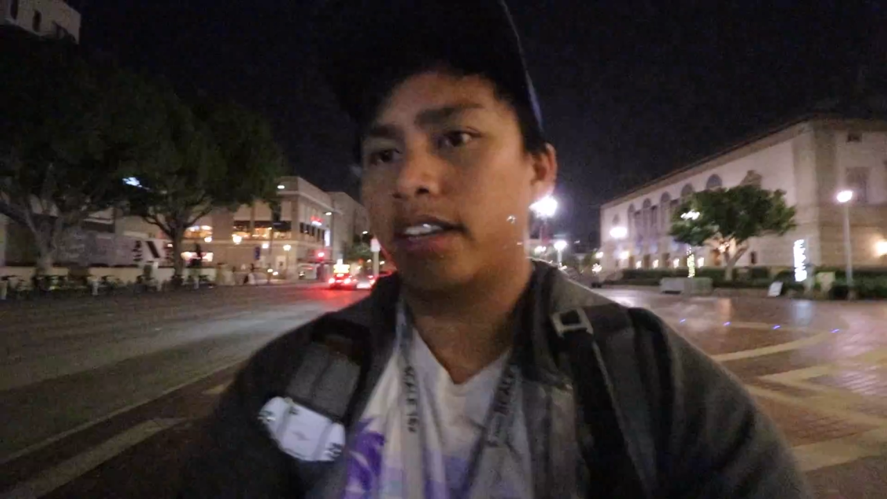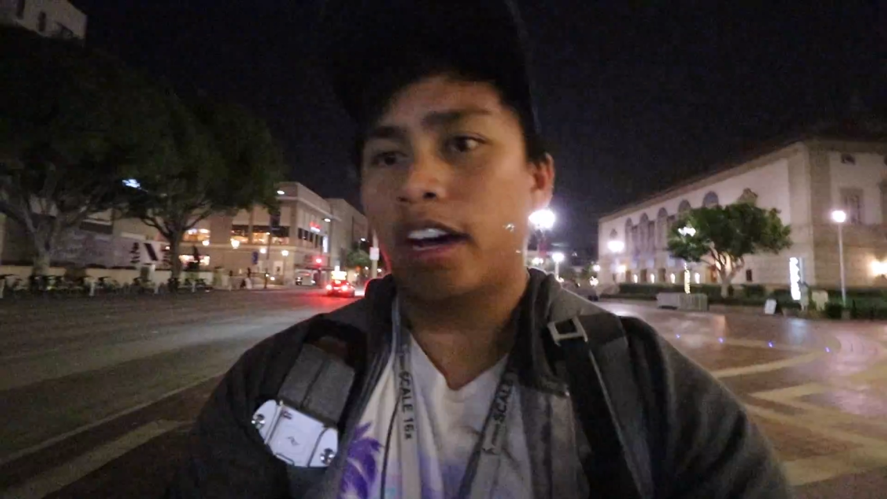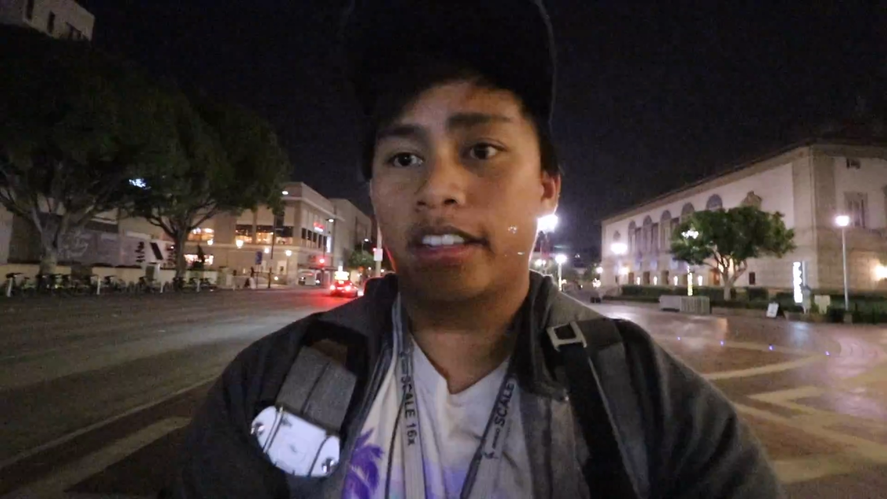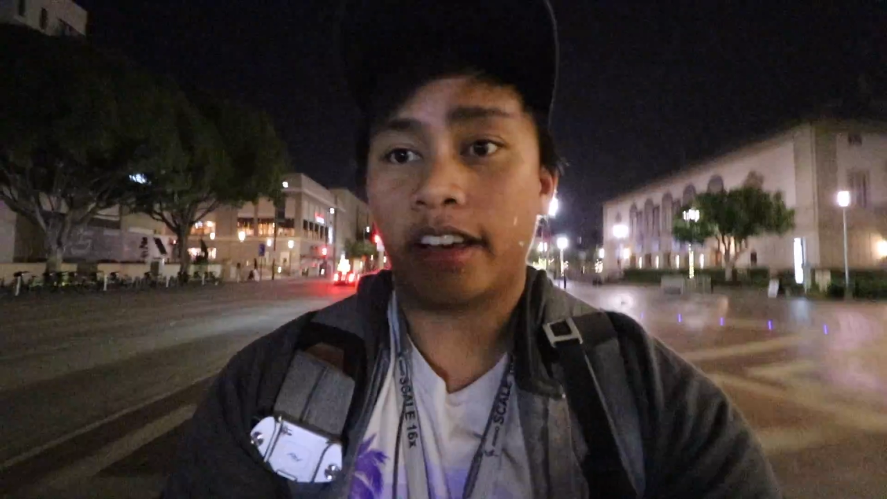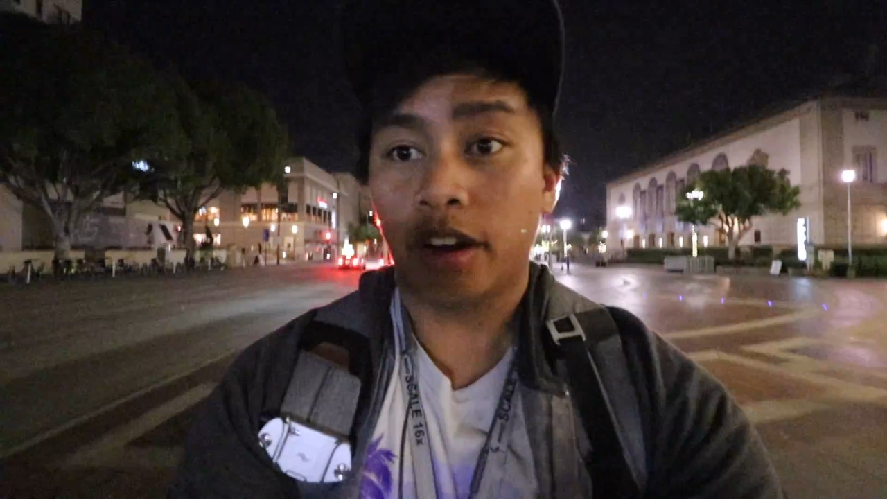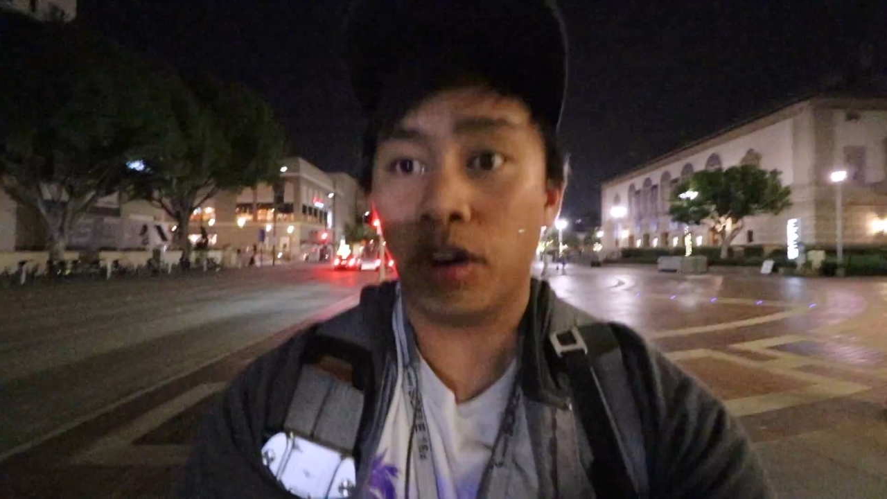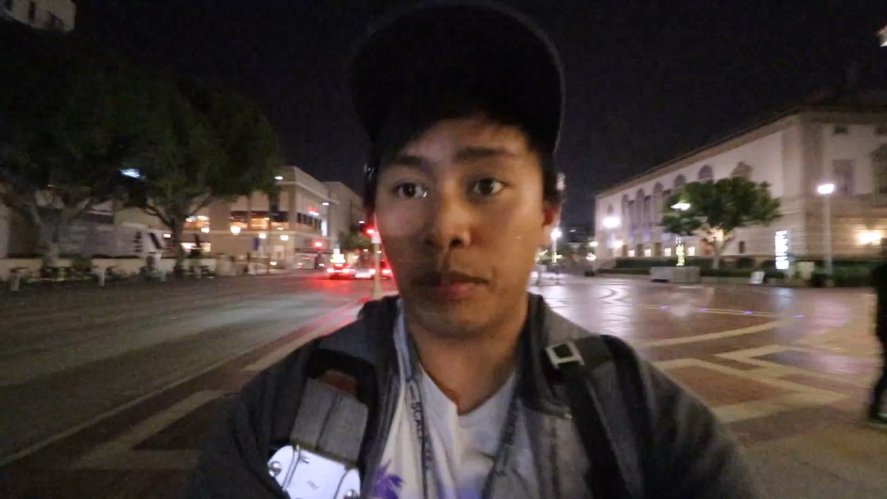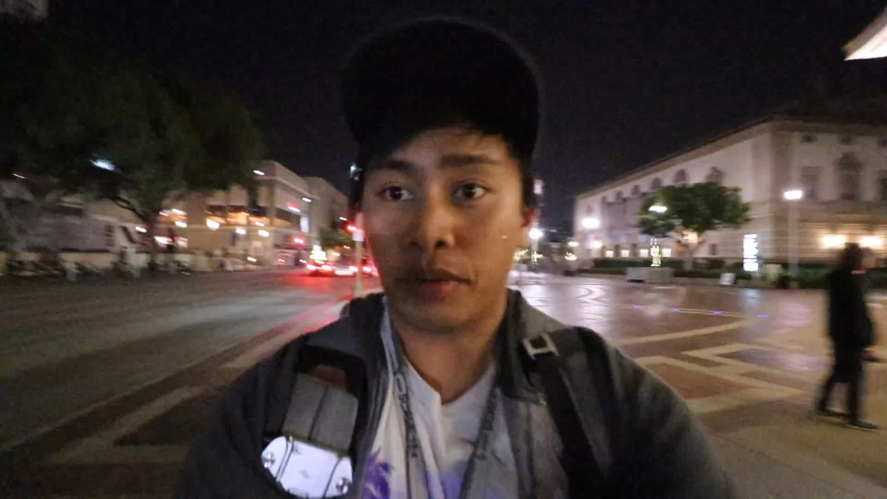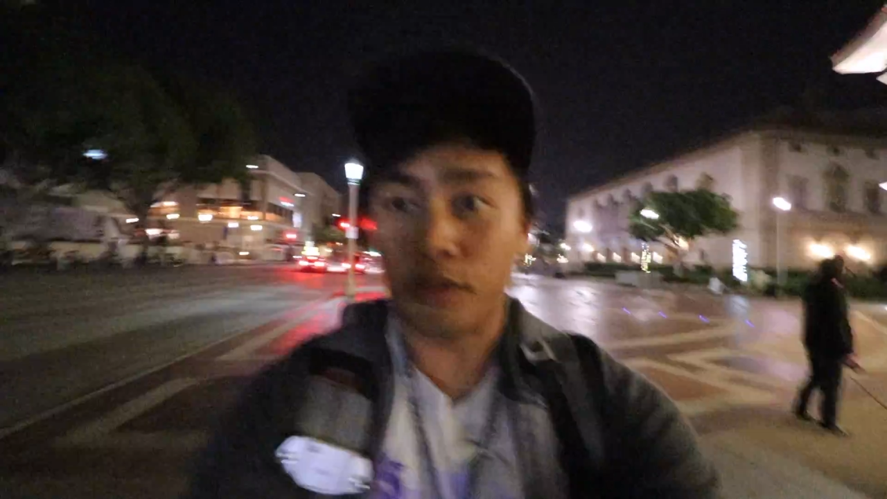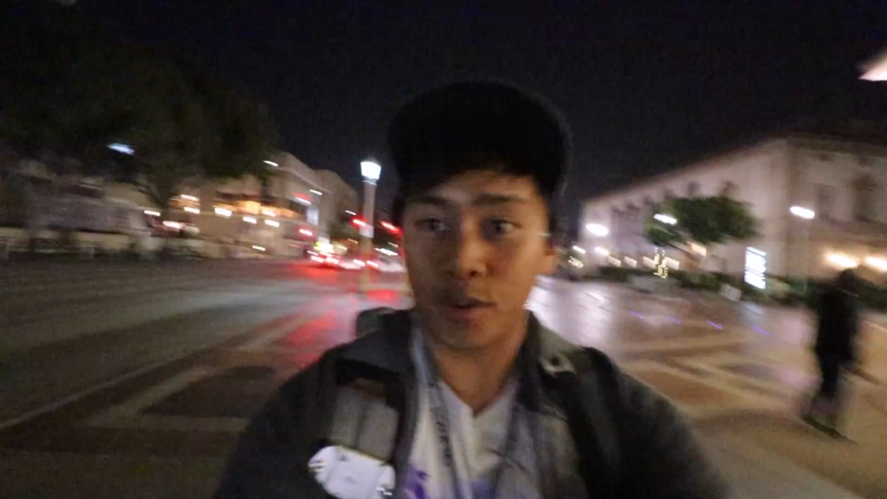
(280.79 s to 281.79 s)
gotta get
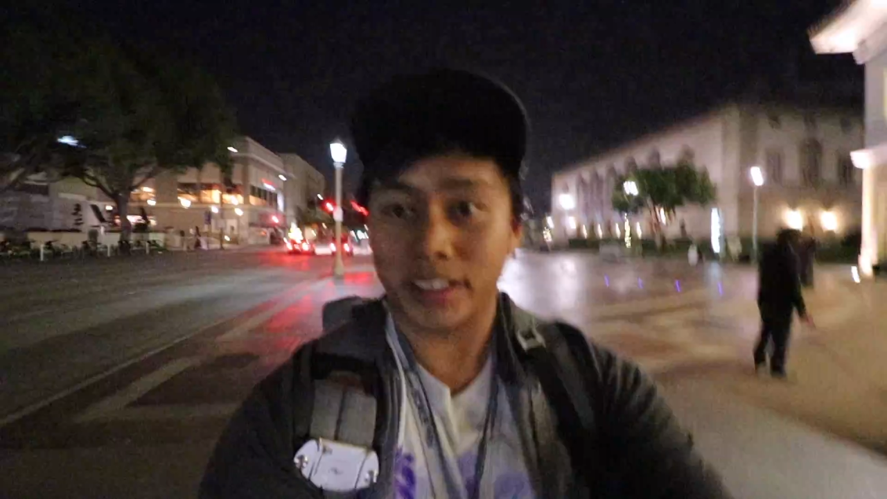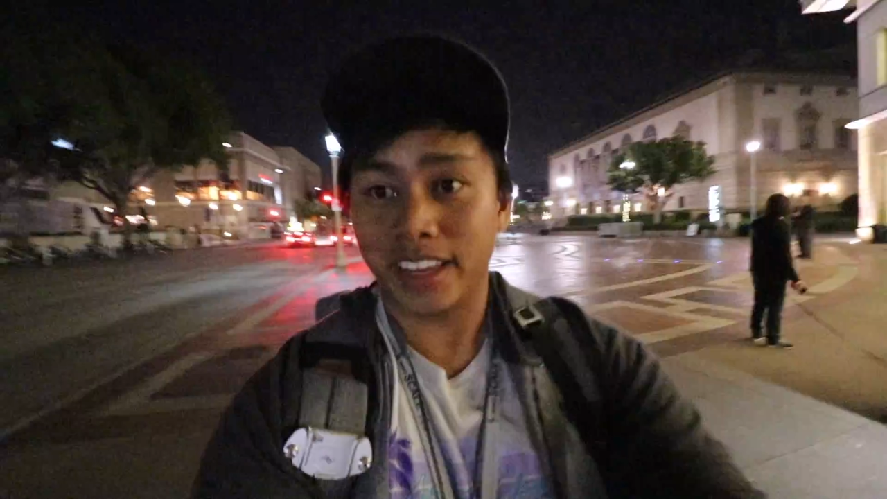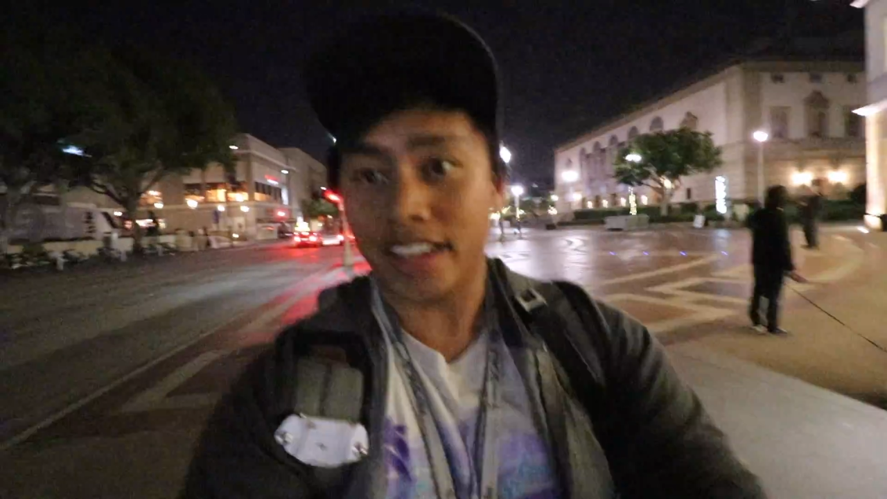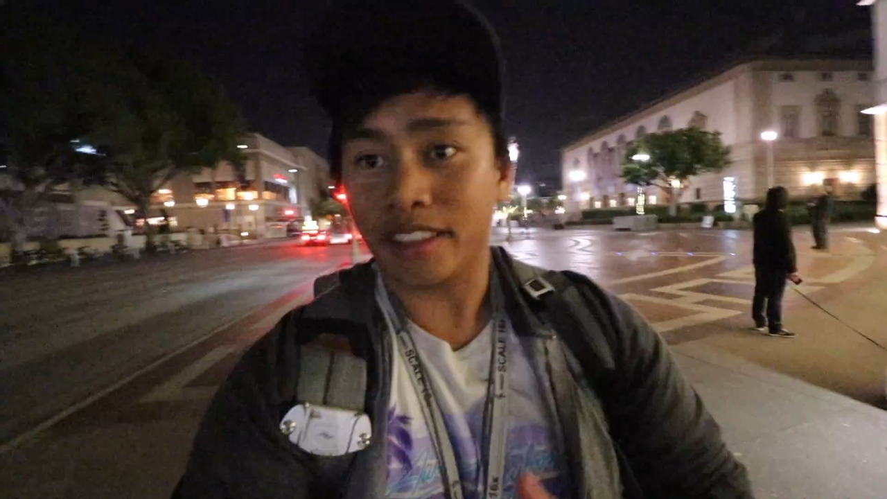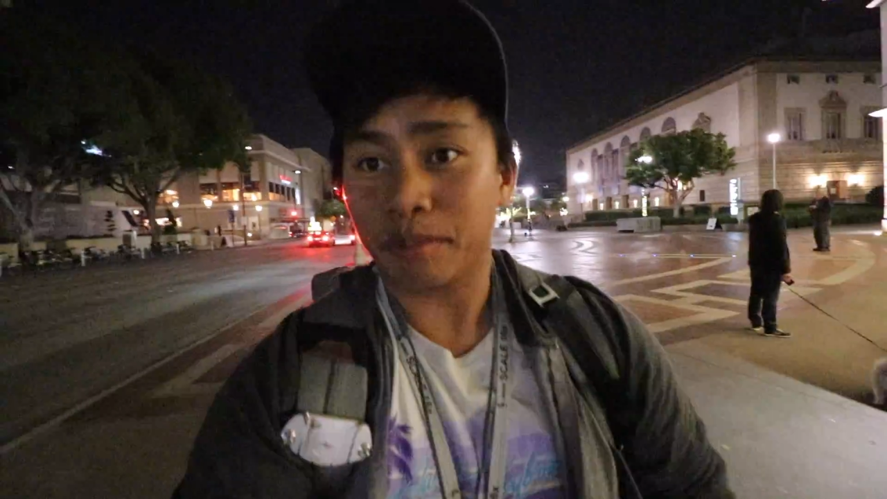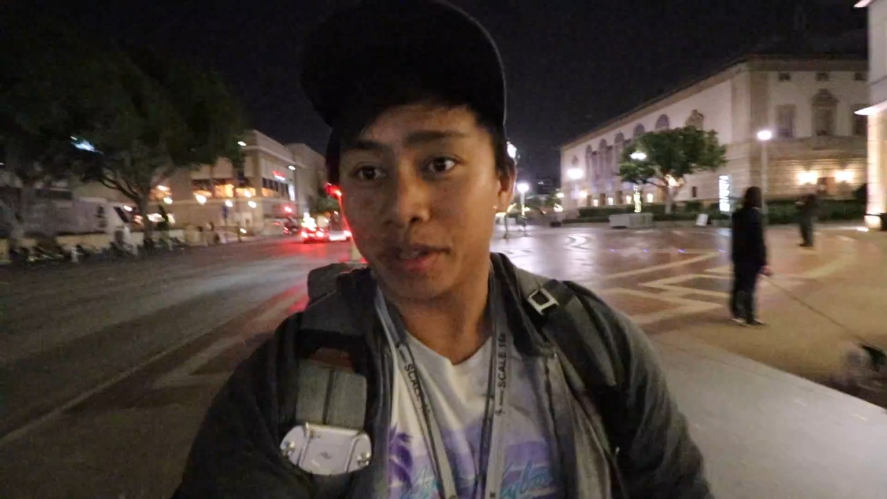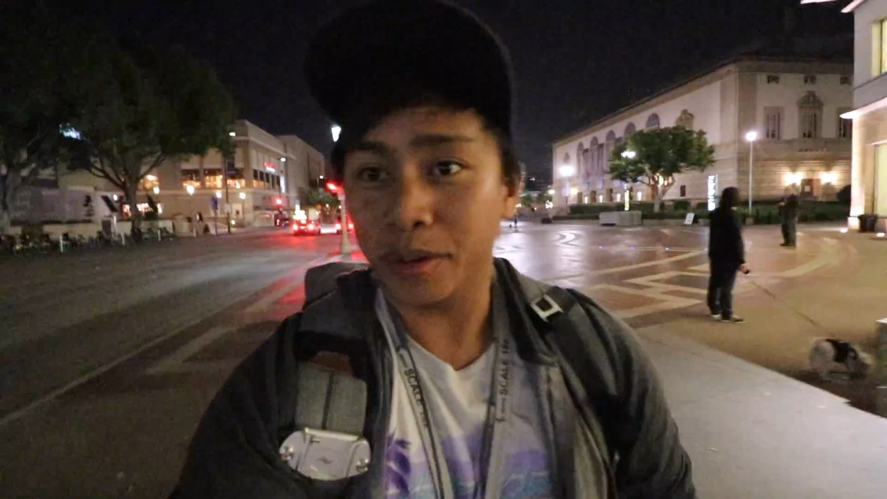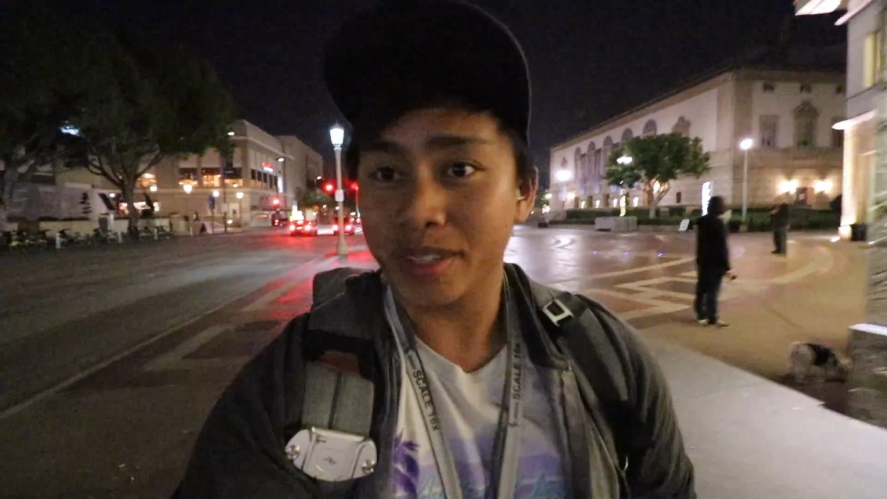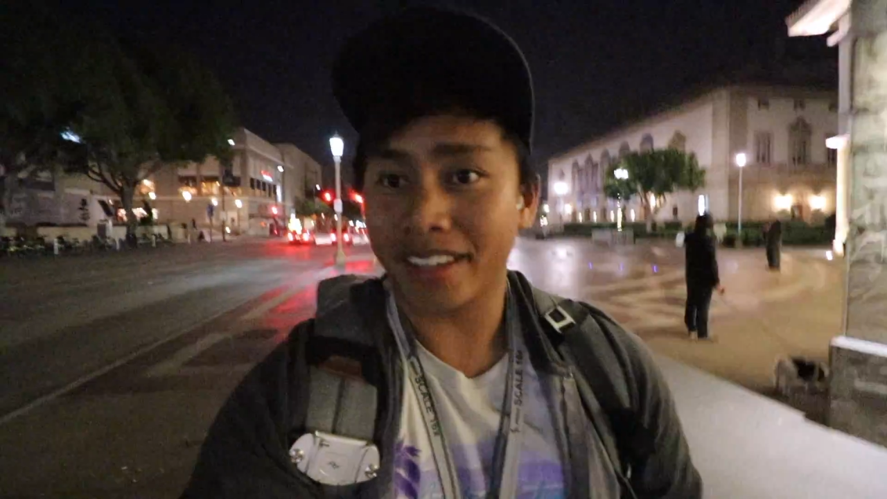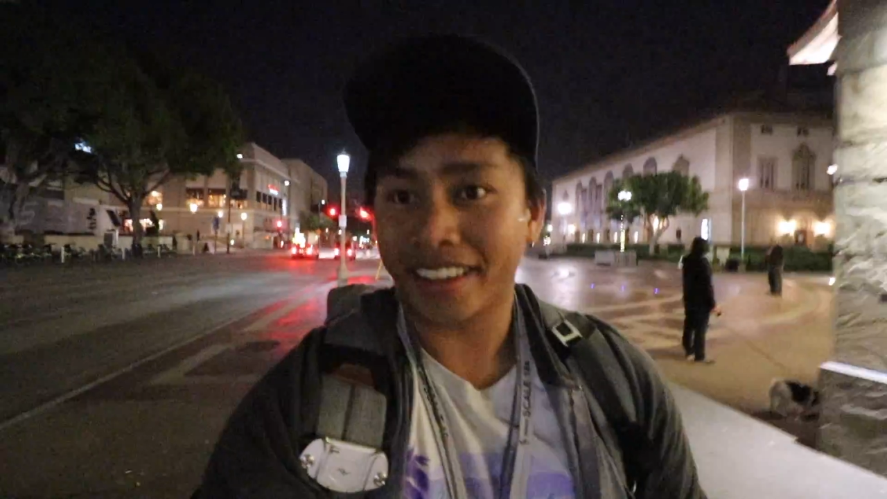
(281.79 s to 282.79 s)
home before they end up
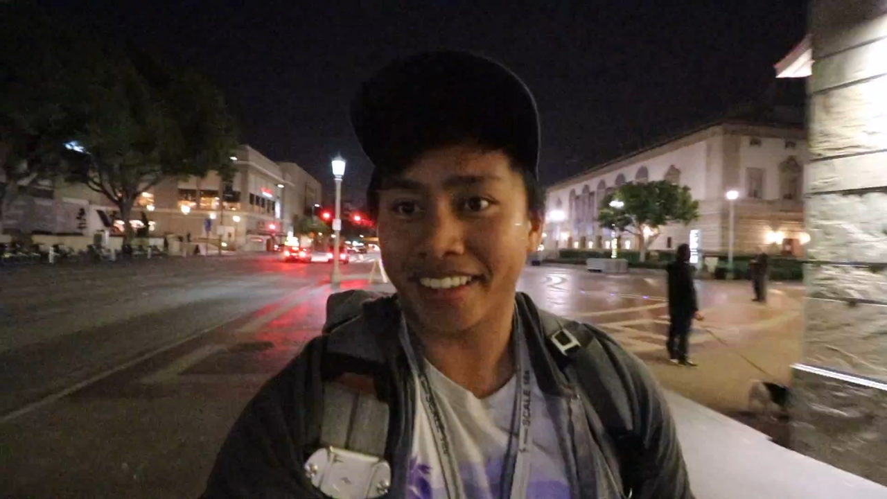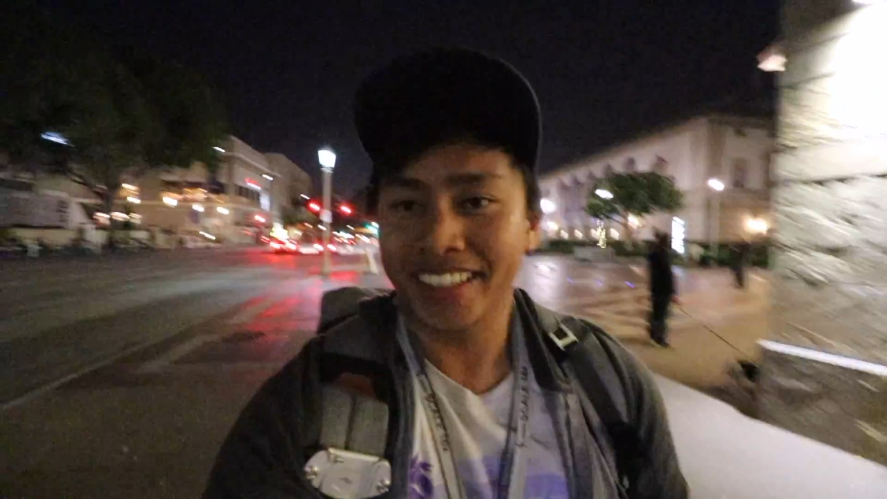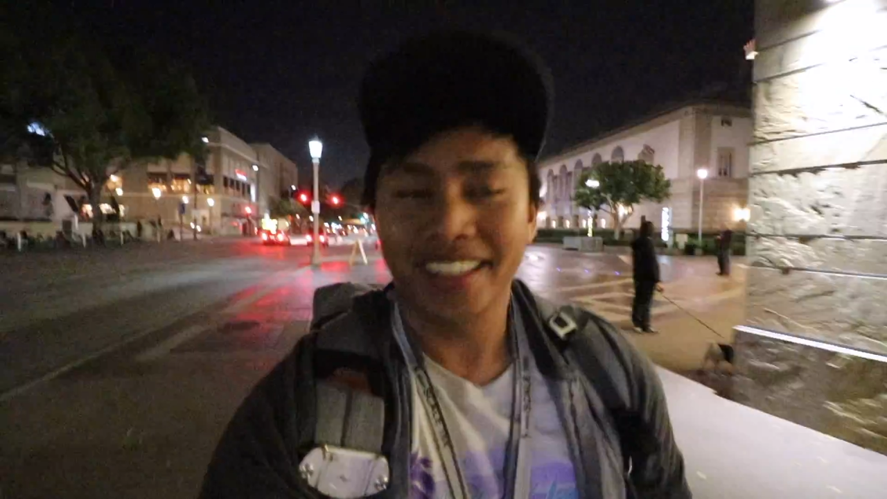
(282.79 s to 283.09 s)
closing